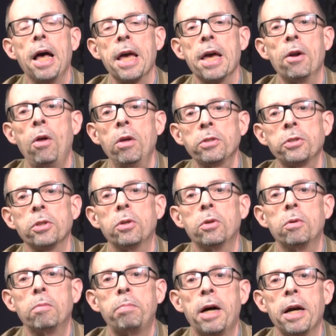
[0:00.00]
and
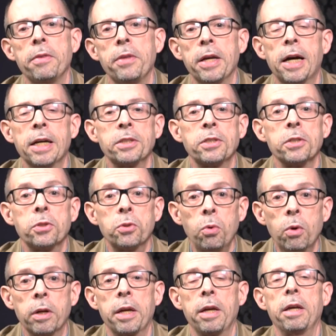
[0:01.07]
also by the
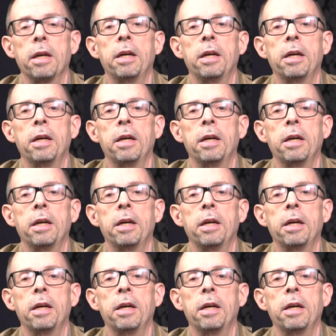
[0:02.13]
Assessore,